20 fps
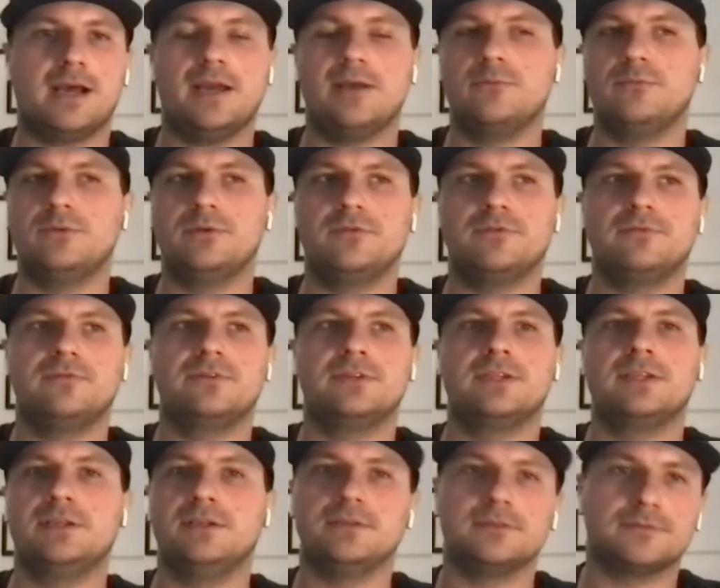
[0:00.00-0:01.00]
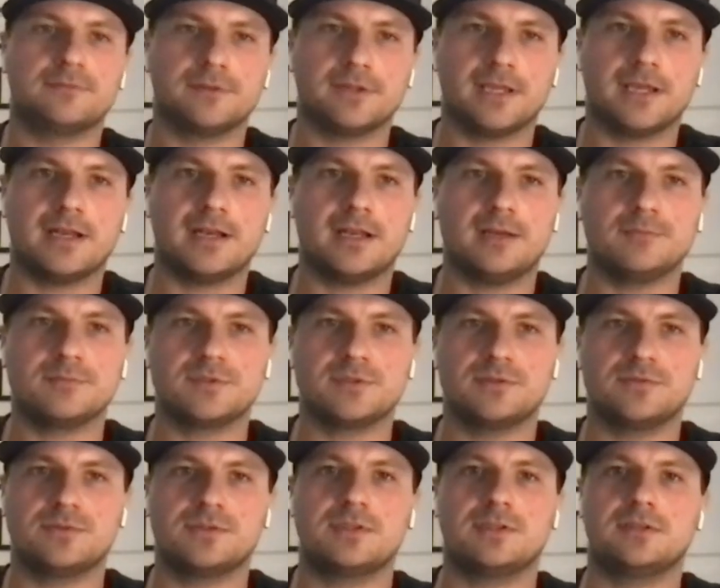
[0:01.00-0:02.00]
I would have killed for that. I'm
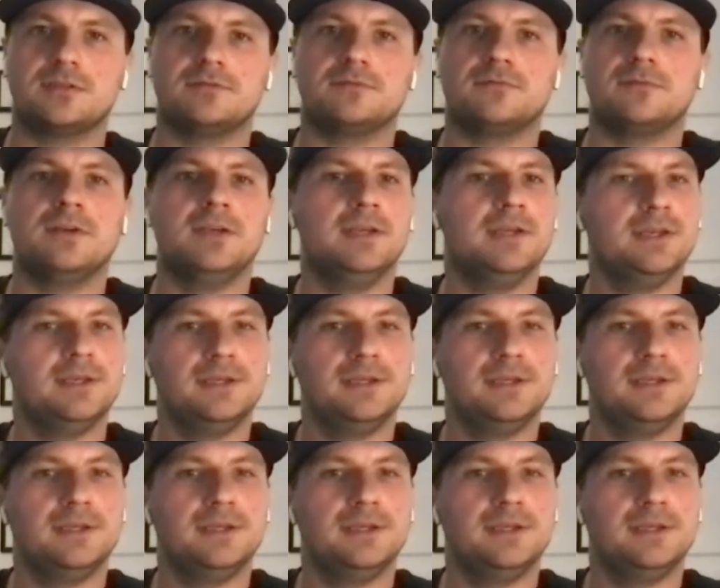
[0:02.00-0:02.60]
so sick of,